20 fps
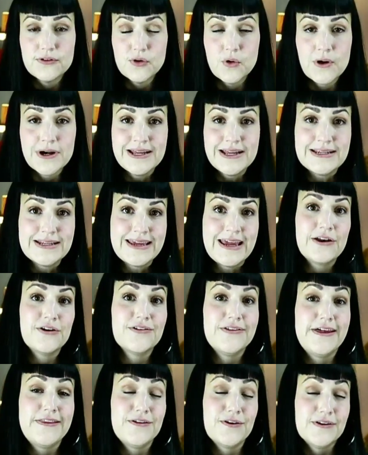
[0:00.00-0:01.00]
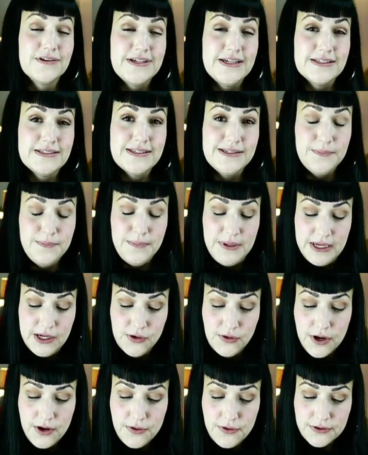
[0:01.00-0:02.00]
or an indicator that there needs to be
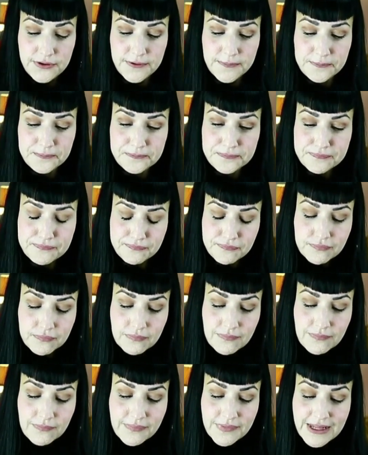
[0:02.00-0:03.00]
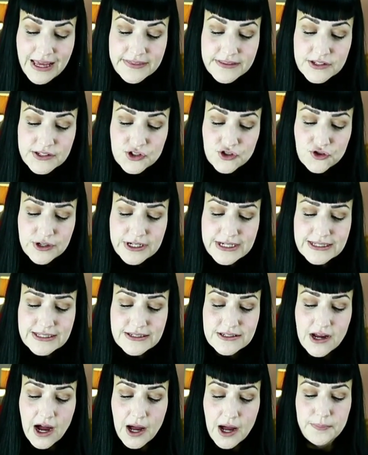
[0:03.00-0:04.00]
growth. And this tree is
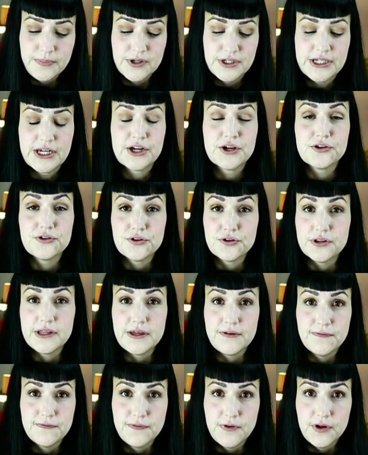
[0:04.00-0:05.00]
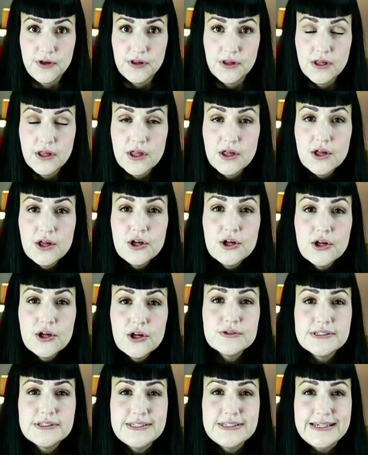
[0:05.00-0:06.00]
not particularly full. You'll
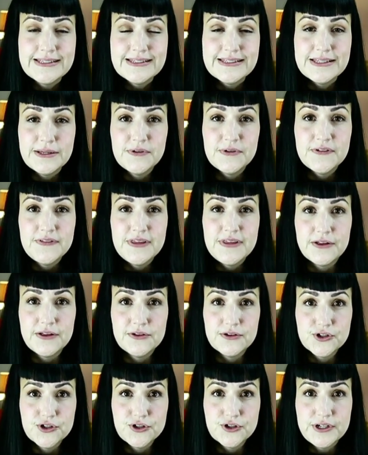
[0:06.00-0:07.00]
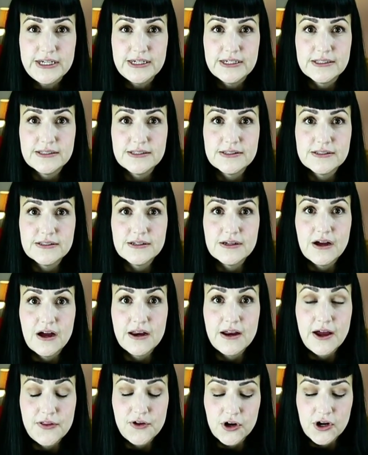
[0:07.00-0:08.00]
see in some of the other trees on
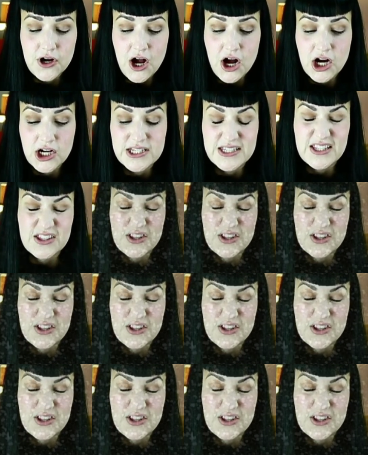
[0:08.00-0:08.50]
other cards that